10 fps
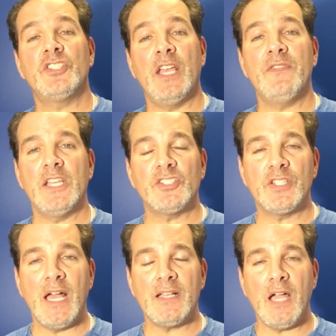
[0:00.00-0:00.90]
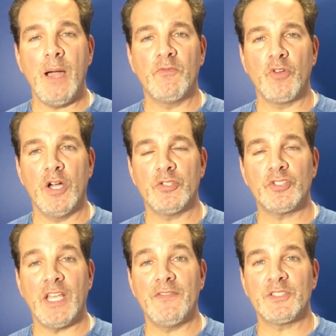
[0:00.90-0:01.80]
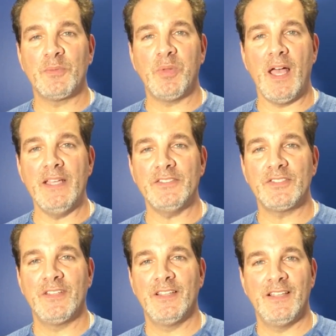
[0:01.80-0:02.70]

ShaveNation.com for all your shaving supplies.